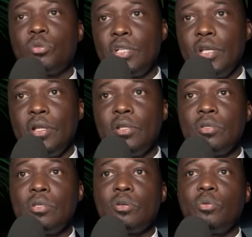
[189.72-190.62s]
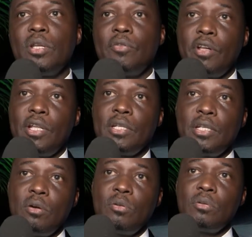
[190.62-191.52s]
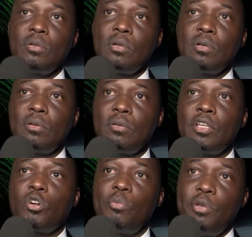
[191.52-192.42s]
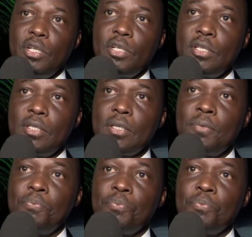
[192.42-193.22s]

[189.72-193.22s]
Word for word: Rotarians, we never let down the communities.